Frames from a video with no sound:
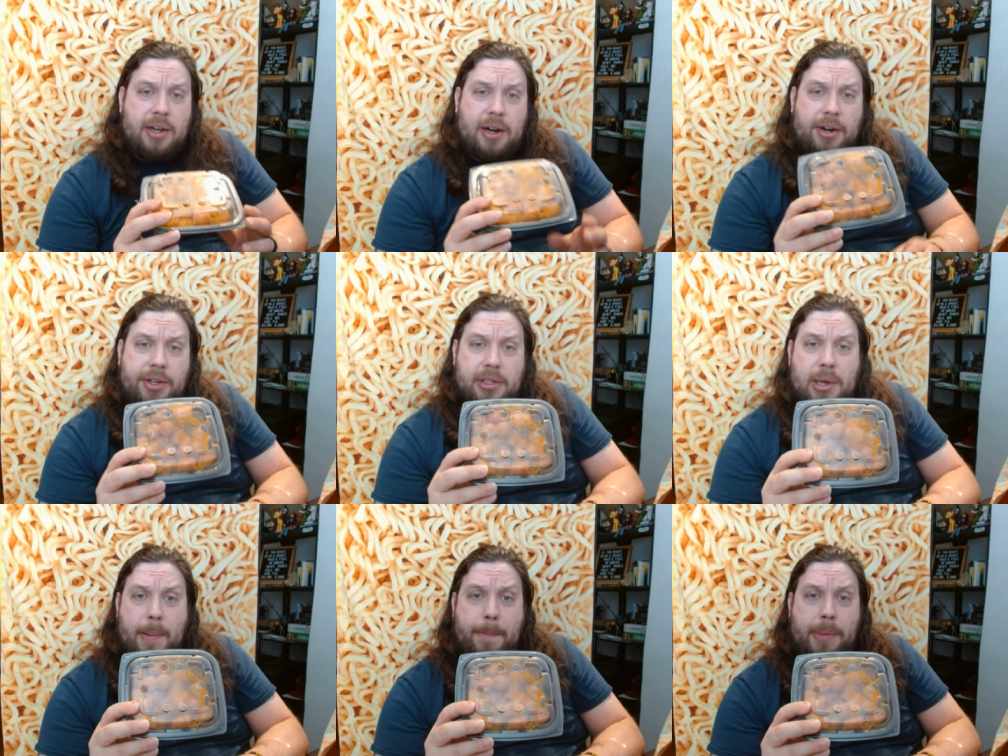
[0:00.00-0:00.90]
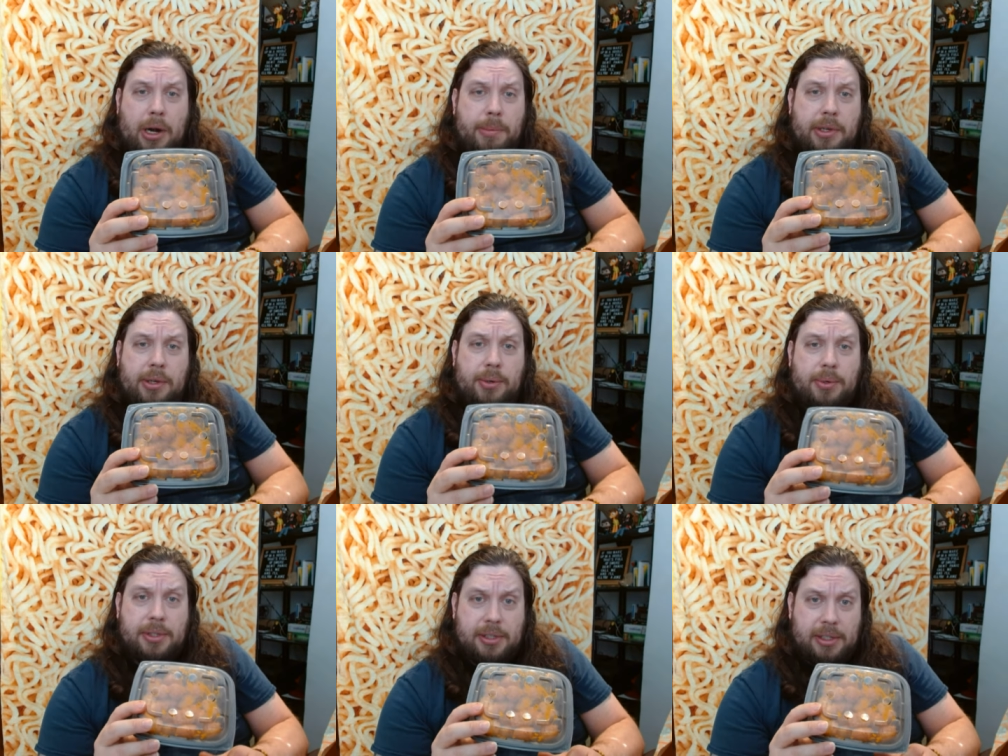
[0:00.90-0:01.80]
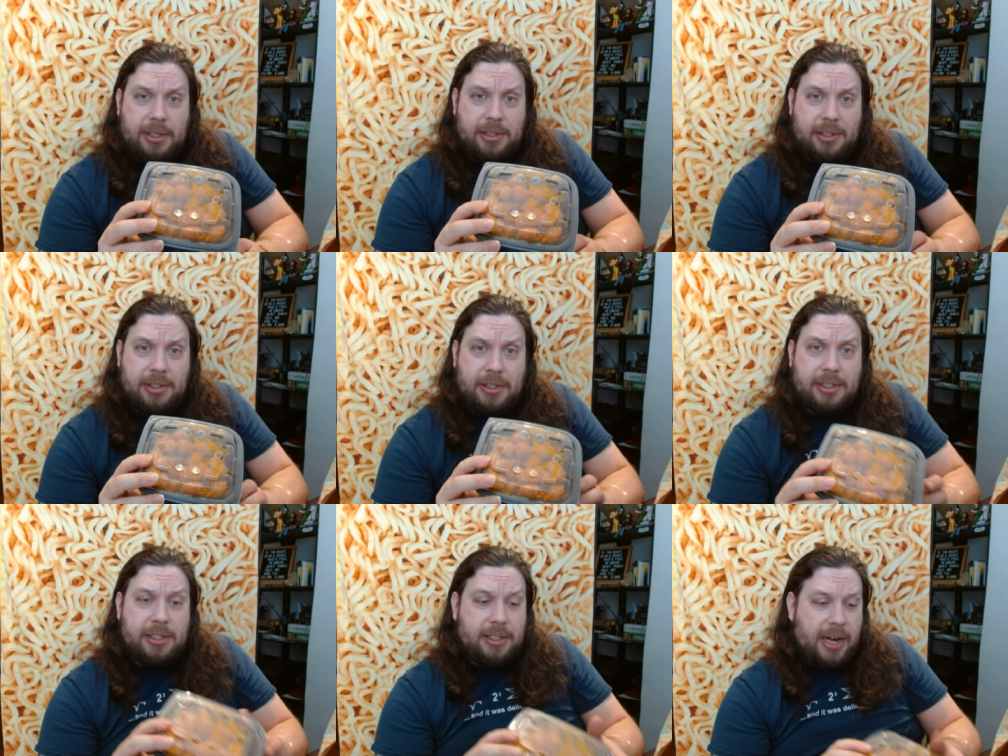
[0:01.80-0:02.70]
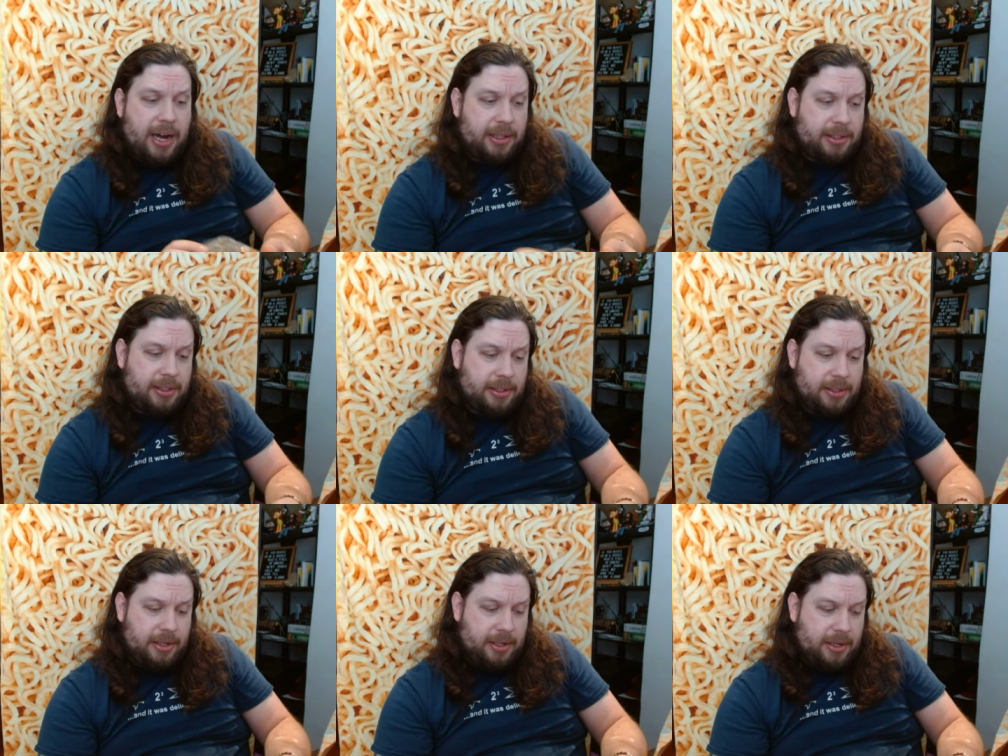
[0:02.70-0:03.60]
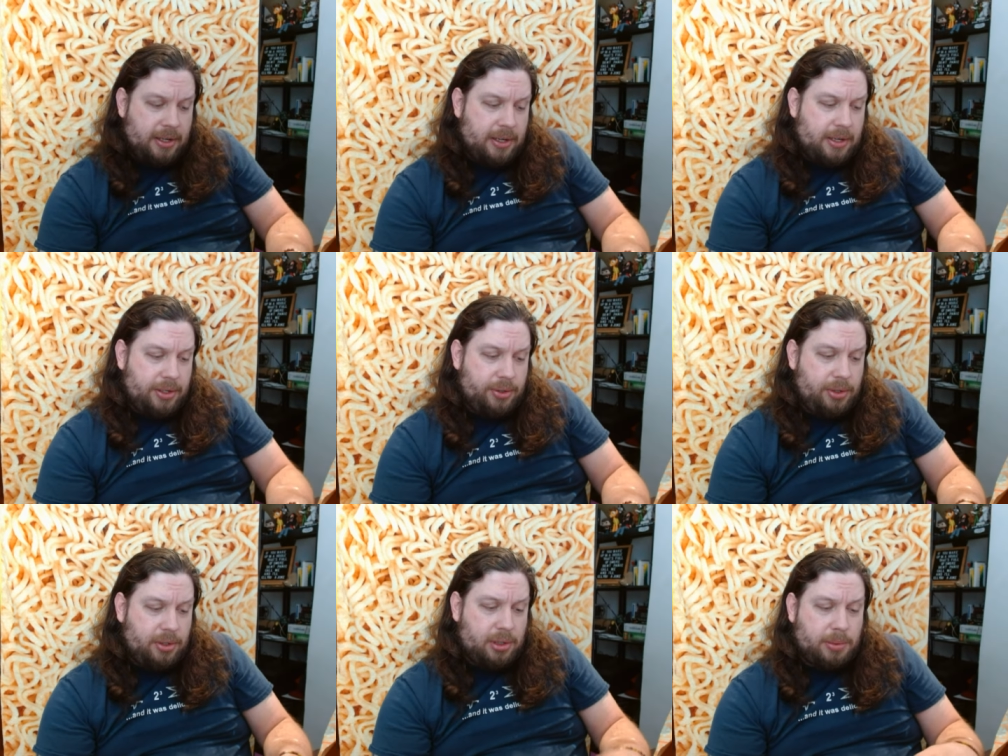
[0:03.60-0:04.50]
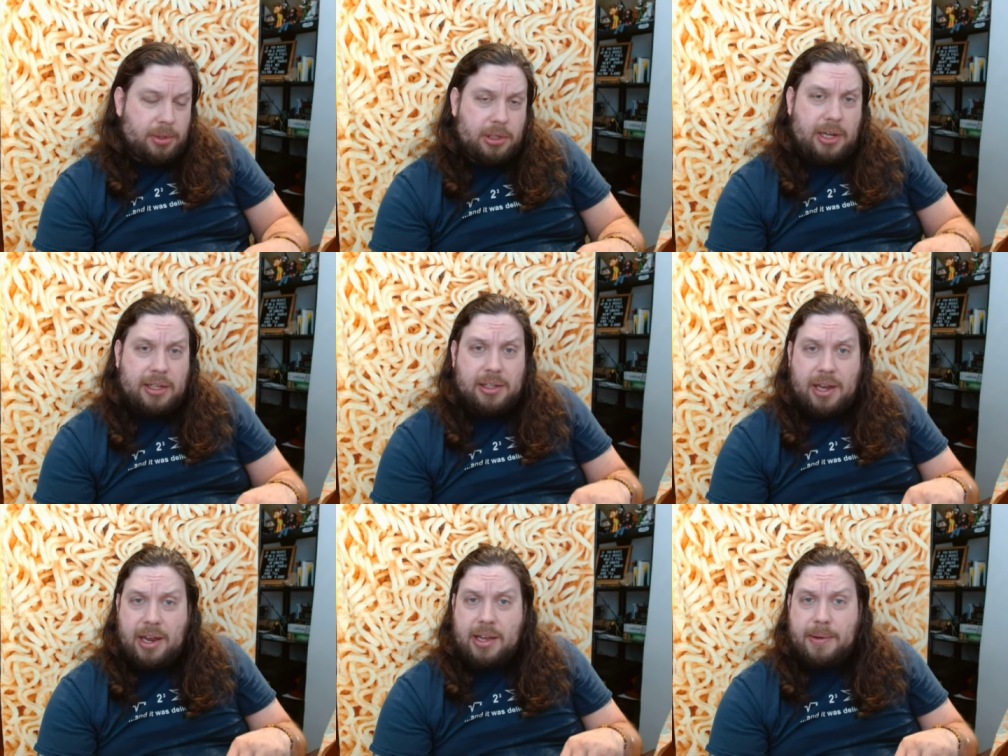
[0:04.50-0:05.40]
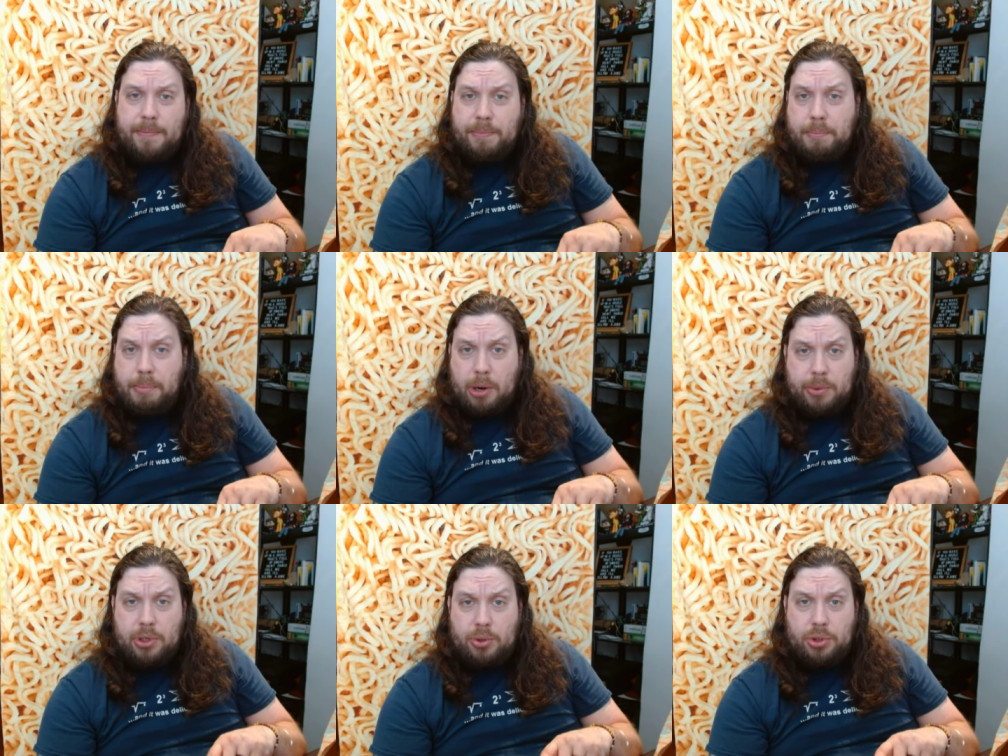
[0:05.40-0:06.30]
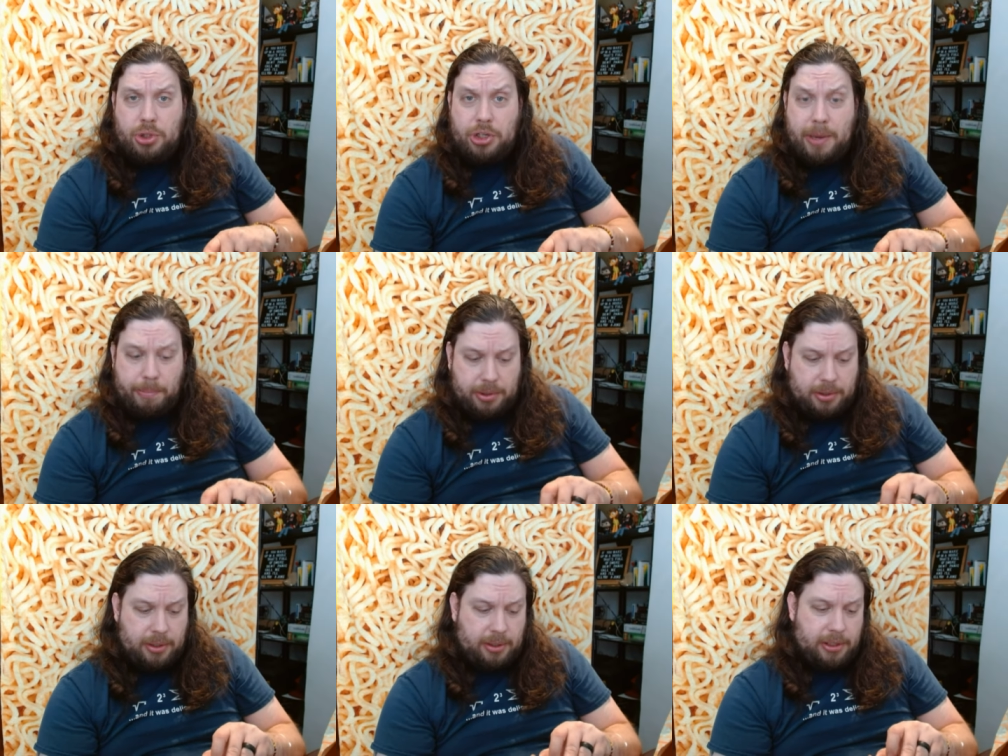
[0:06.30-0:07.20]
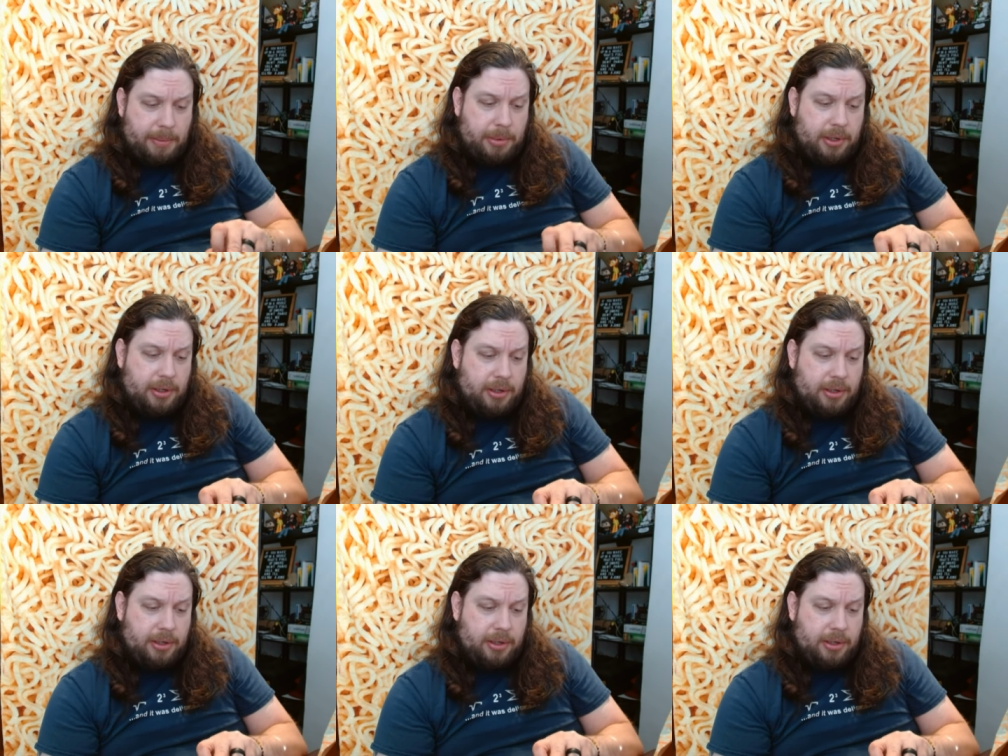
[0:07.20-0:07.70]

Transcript: are these barbecue seasoned tots. So these are supposed to taste like barbecue chips, except